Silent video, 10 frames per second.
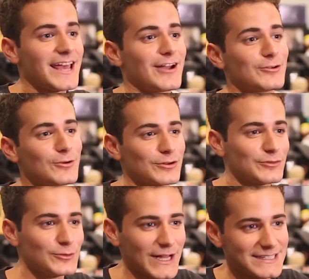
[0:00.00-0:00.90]
I recorded a
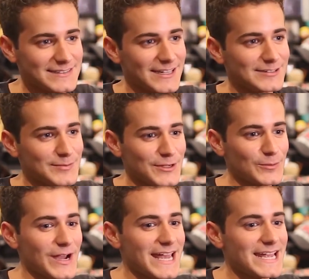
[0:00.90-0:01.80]
few lines, sent them their
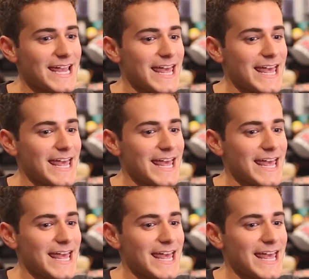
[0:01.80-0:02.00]
way,